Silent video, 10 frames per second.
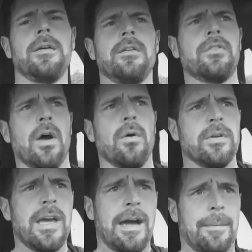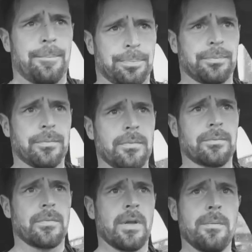So, yeah,
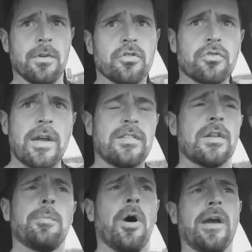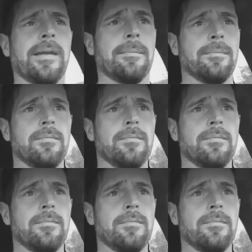straight to the point.